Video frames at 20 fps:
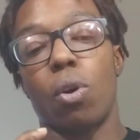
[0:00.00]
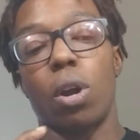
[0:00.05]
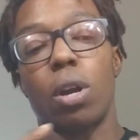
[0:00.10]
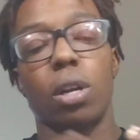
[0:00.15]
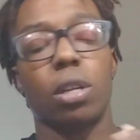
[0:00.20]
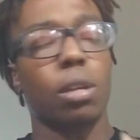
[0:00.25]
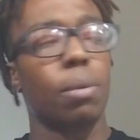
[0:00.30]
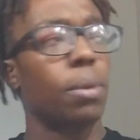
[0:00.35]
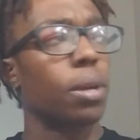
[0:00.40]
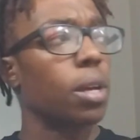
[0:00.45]

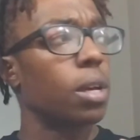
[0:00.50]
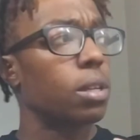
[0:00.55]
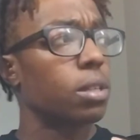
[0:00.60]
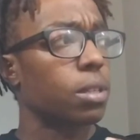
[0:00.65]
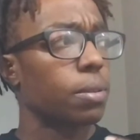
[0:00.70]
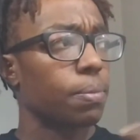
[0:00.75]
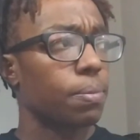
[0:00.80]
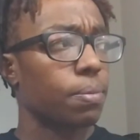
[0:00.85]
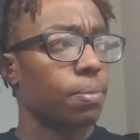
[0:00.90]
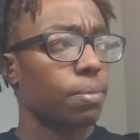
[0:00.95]
And something
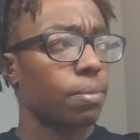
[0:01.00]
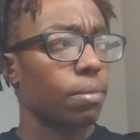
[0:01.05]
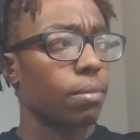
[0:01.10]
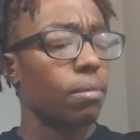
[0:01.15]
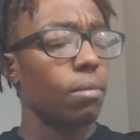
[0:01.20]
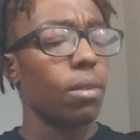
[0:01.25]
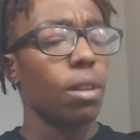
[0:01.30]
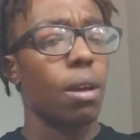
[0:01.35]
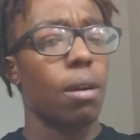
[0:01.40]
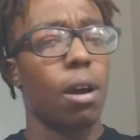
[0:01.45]
else,
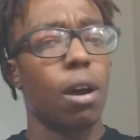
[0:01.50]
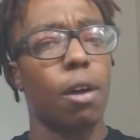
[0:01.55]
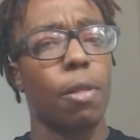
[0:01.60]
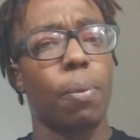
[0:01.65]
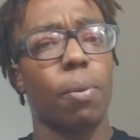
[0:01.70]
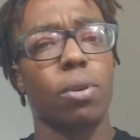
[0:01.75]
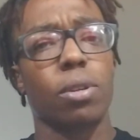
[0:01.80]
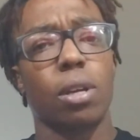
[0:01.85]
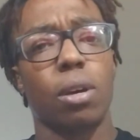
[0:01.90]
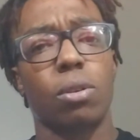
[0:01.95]

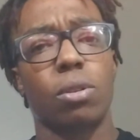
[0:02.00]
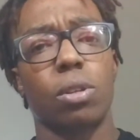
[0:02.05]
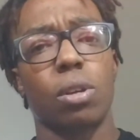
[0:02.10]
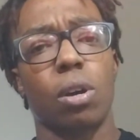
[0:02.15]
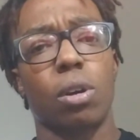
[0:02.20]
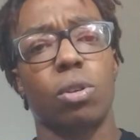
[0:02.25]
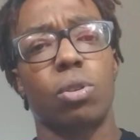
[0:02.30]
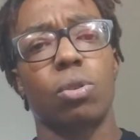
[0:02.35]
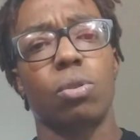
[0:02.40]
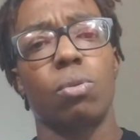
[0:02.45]
the person I was
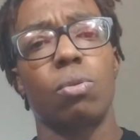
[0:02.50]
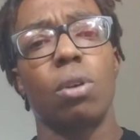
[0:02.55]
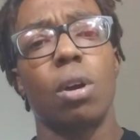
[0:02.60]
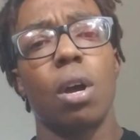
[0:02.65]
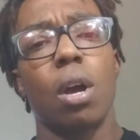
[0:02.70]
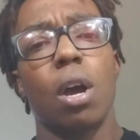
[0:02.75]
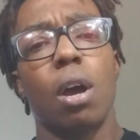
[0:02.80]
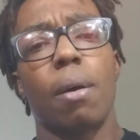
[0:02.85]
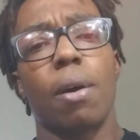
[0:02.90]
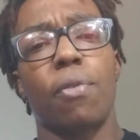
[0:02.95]
talking to,
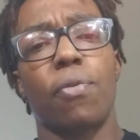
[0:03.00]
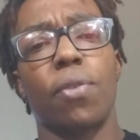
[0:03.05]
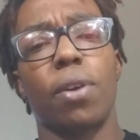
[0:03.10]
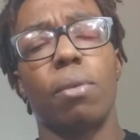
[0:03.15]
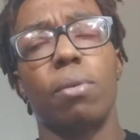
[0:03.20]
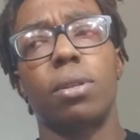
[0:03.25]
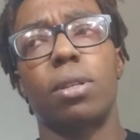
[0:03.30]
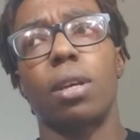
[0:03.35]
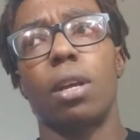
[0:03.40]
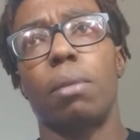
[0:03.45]
our
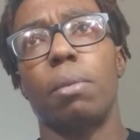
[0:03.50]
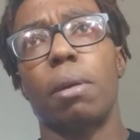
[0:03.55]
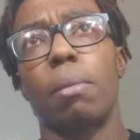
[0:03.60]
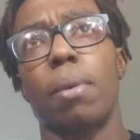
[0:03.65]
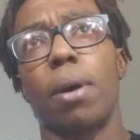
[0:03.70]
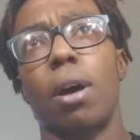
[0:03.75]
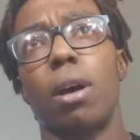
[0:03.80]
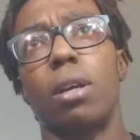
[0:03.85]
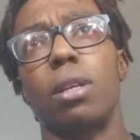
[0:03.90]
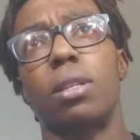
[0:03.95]
friend was telling me
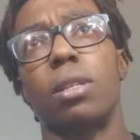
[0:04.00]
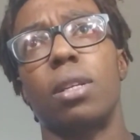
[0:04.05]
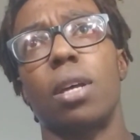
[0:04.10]
about, is